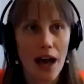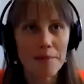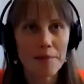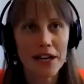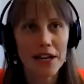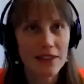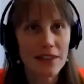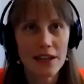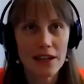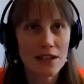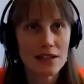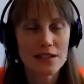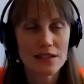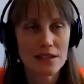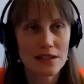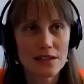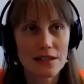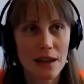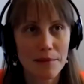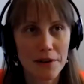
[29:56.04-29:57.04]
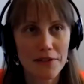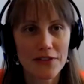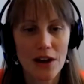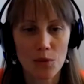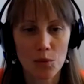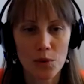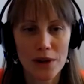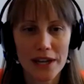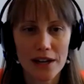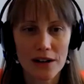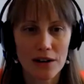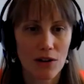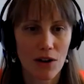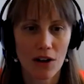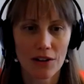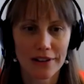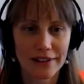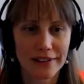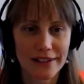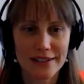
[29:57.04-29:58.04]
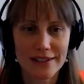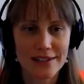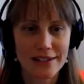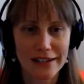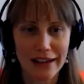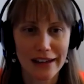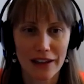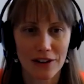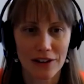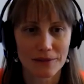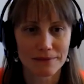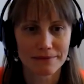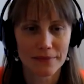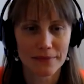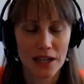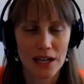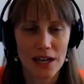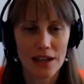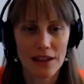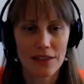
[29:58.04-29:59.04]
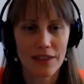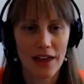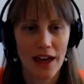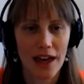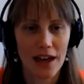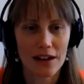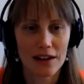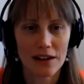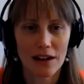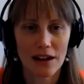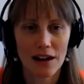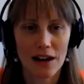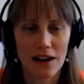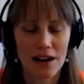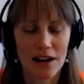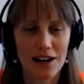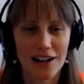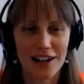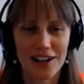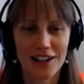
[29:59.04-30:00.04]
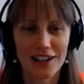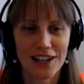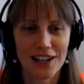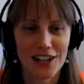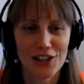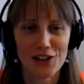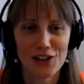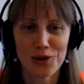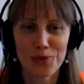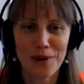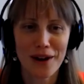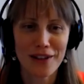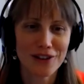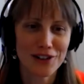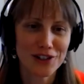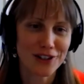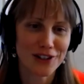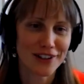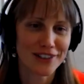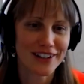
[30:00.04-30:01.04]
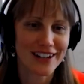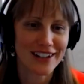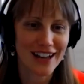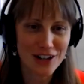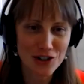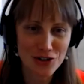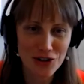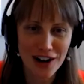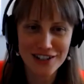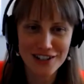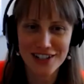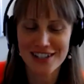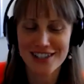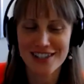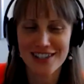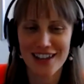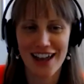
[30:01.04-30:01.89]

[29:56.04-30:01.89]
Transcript: I mean, I think it's the same of that we are all in this together. That, whether you're on the contracting